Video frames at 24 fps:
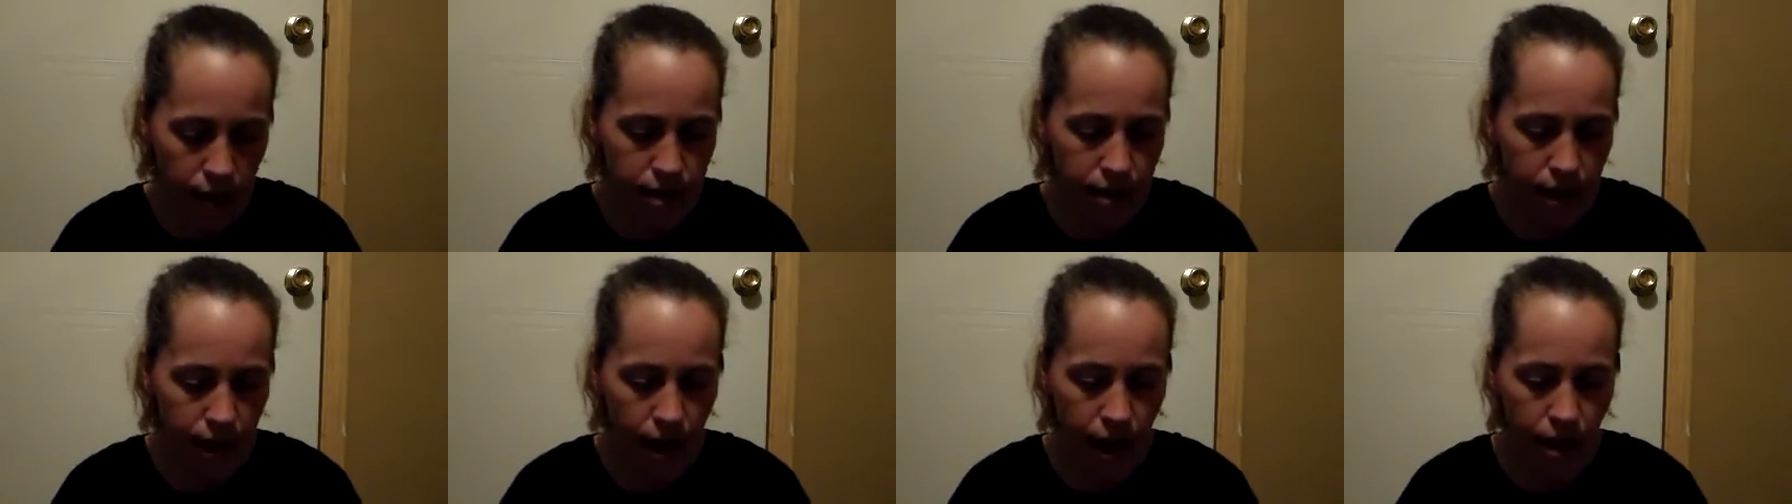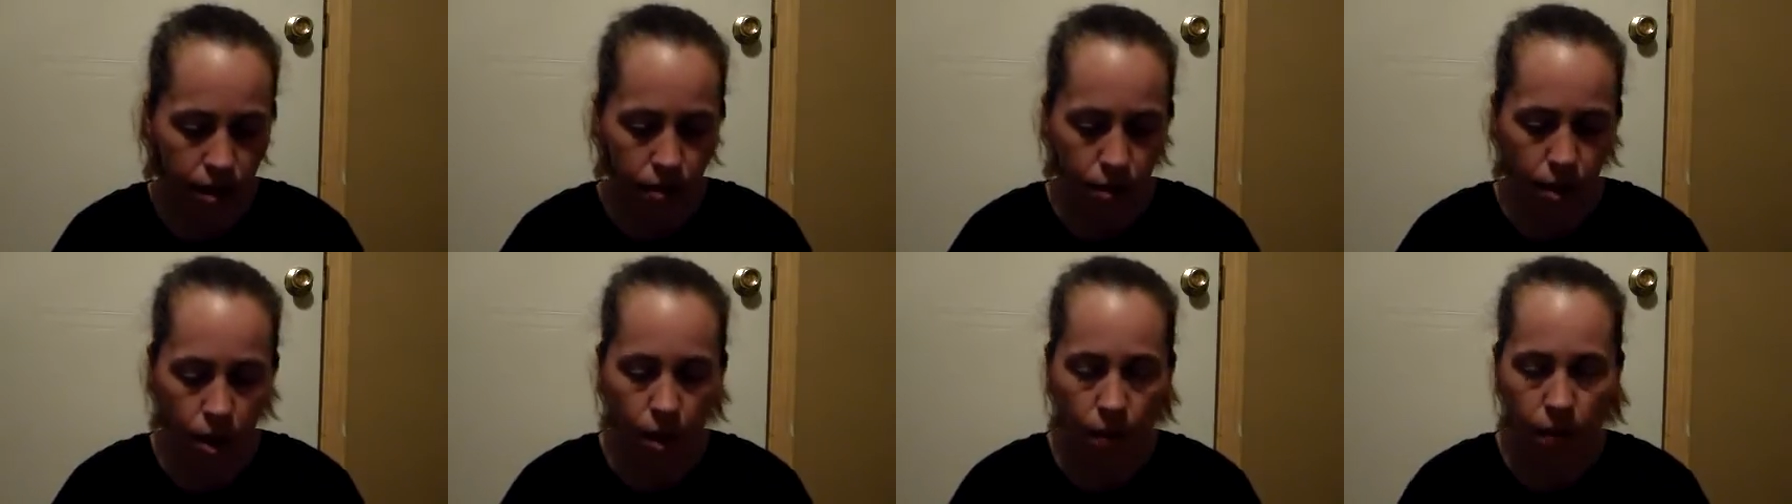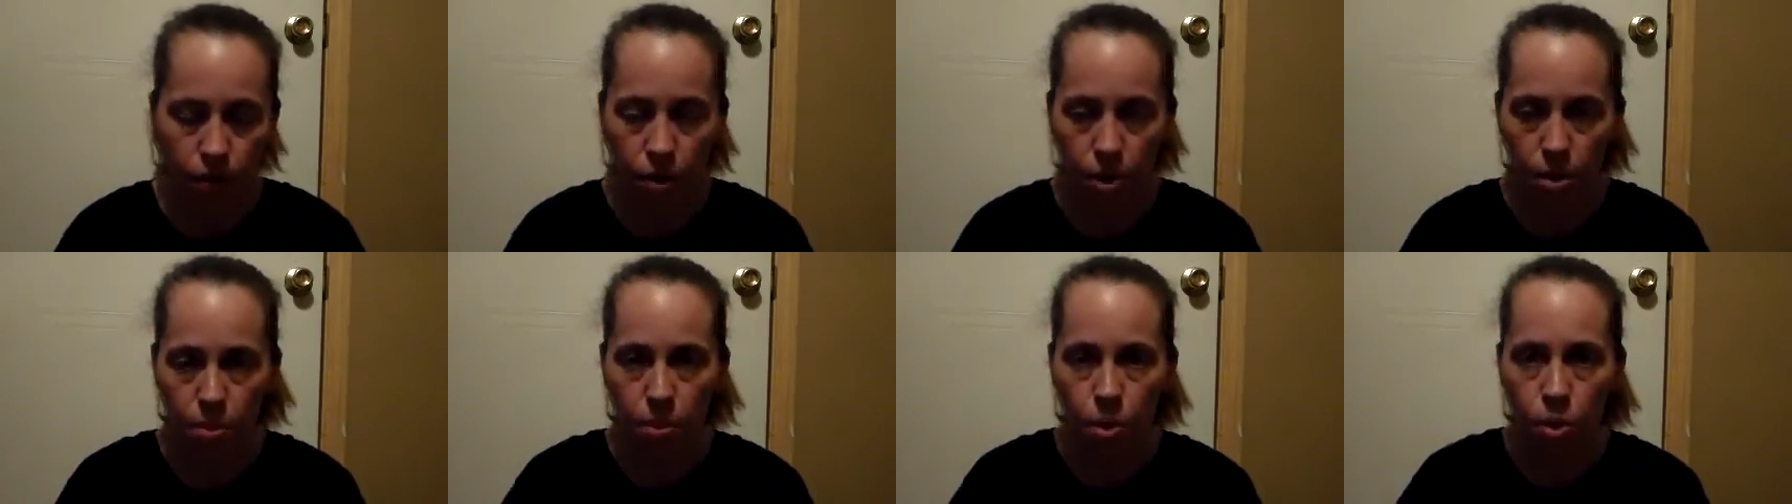like I said, I
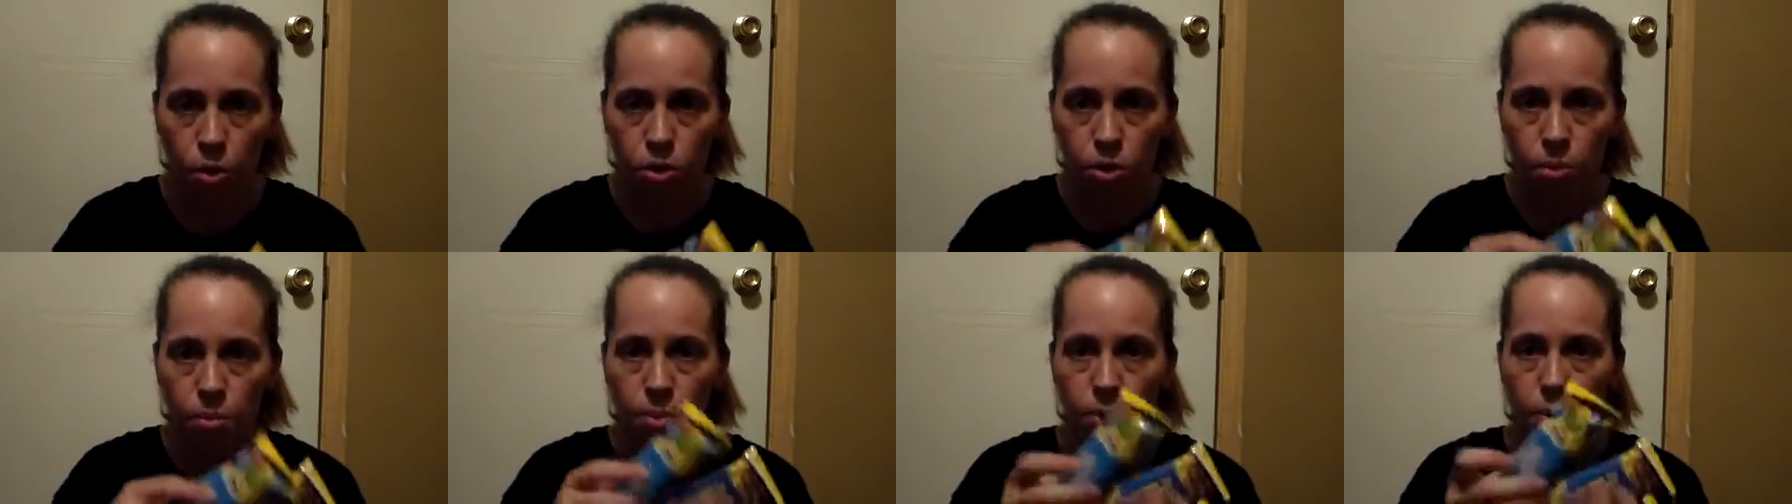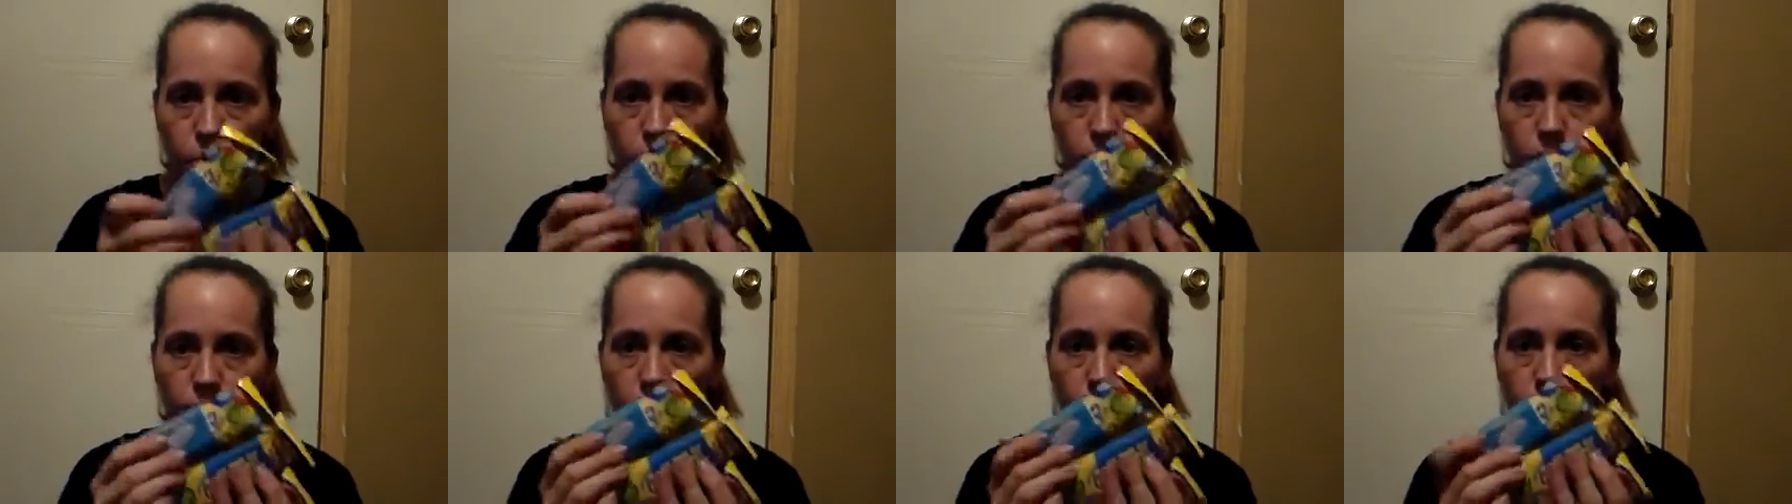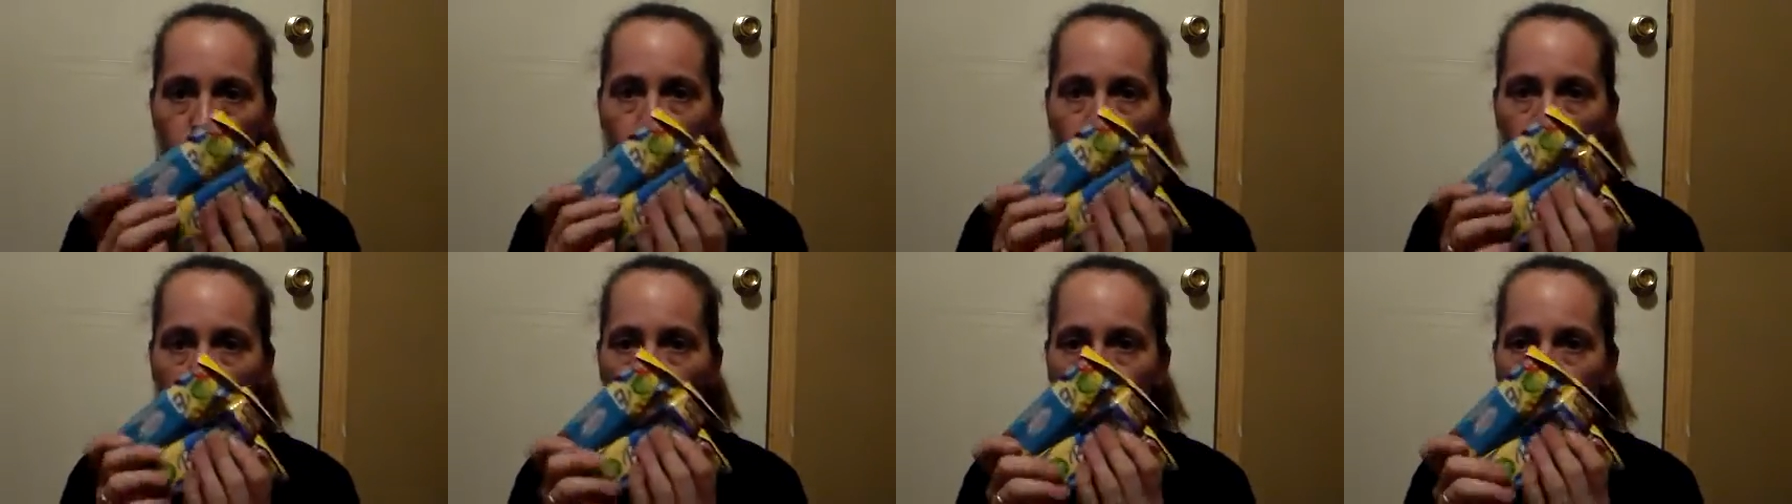don't know if they're
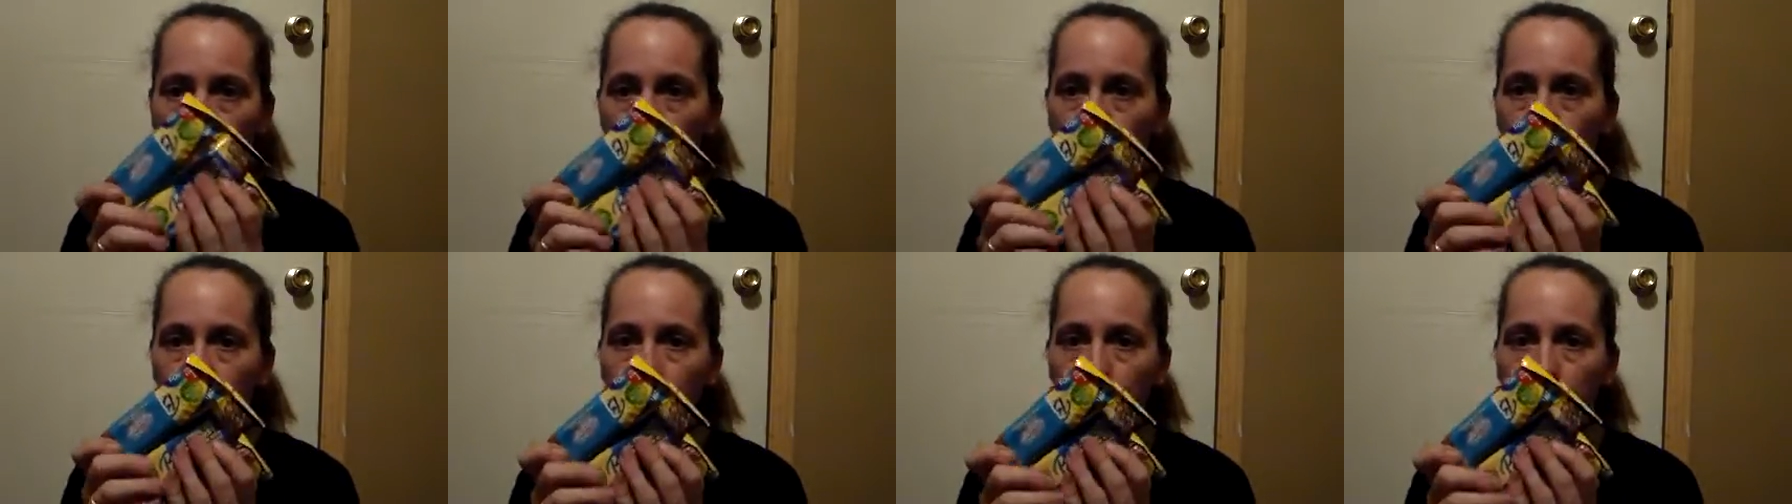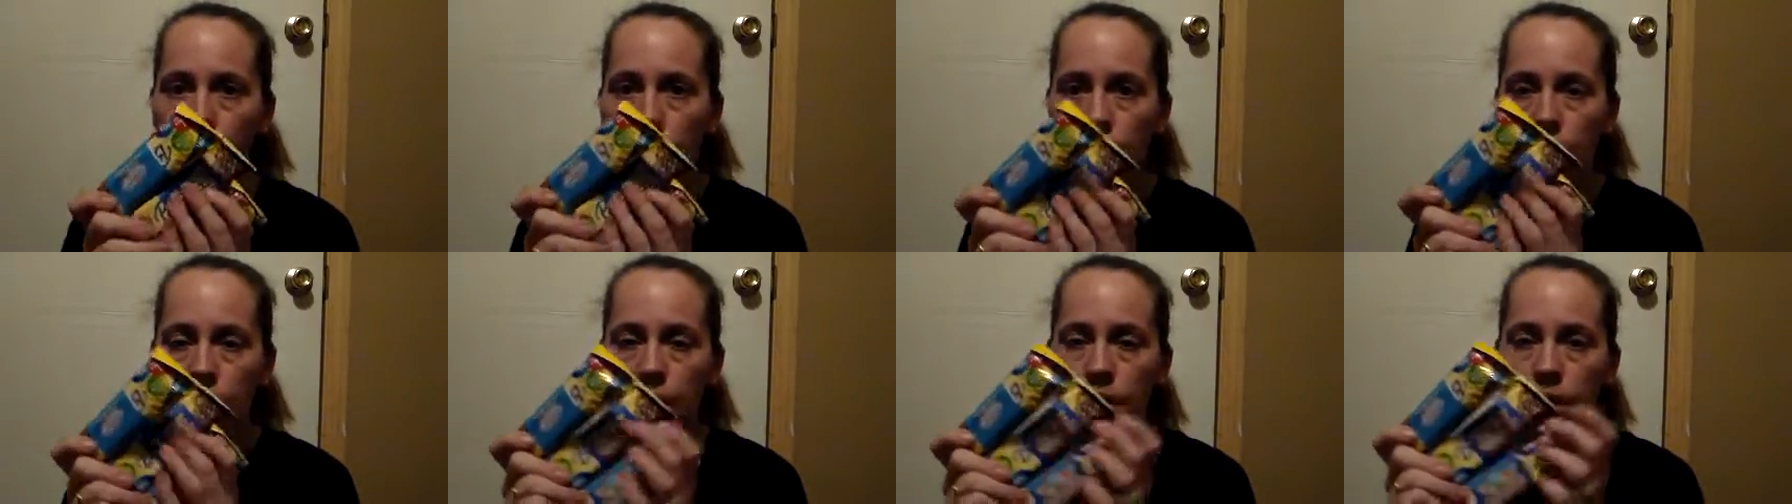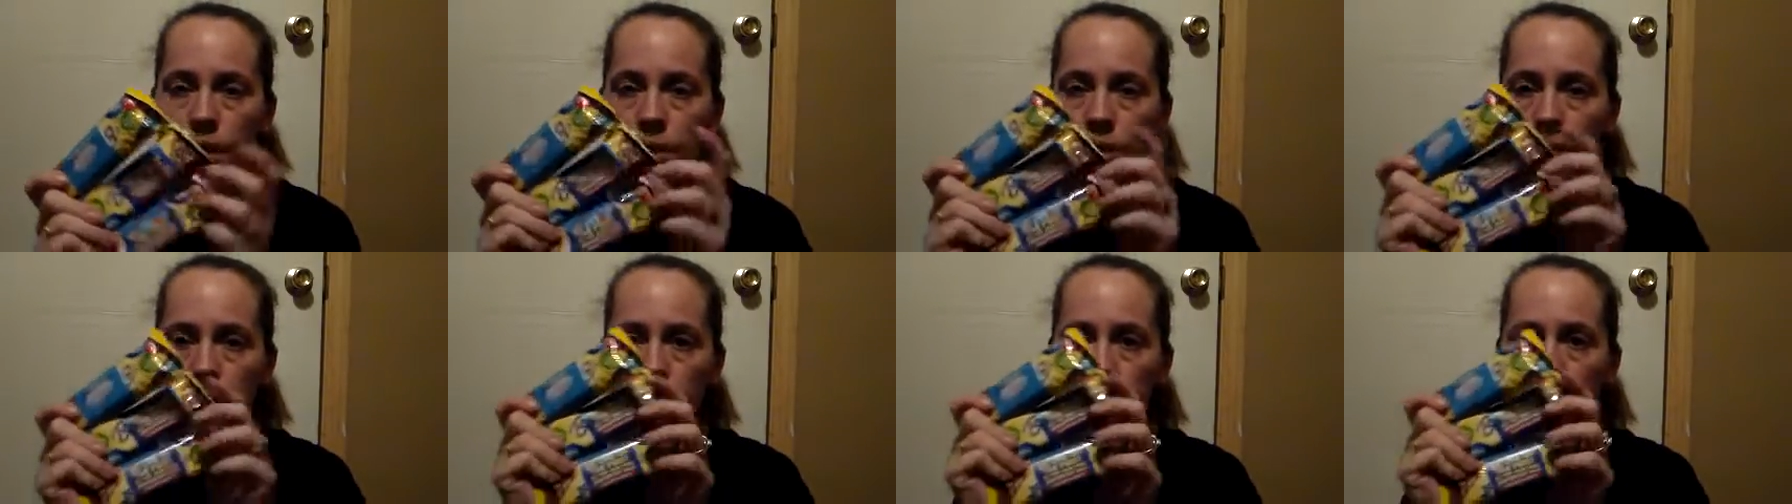multiples or if they're
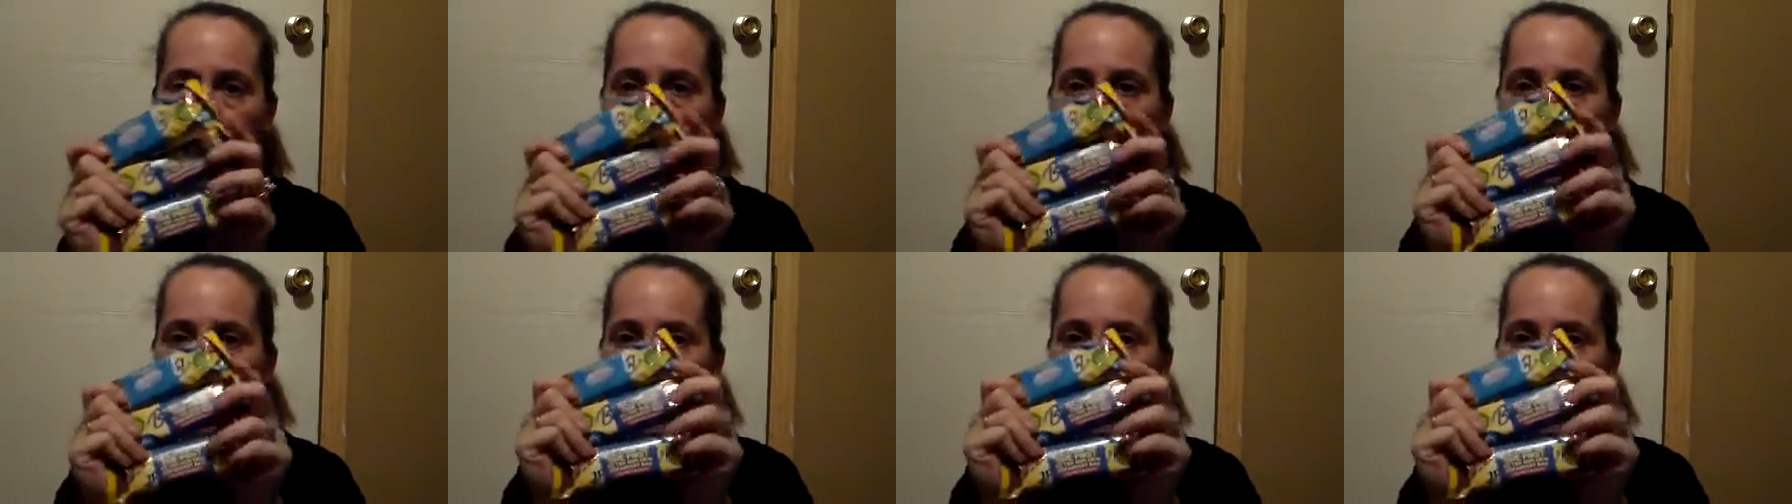theirs, because,